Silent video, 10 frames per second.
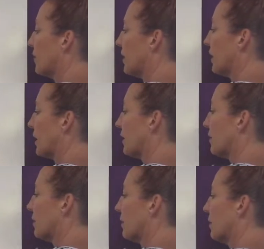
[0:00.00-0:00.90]

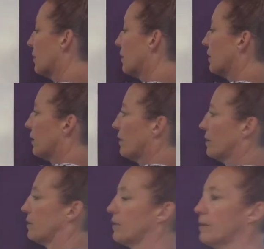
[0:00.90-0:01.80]
6 to the
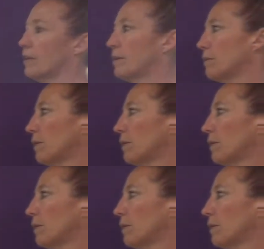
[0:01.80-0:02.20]
0.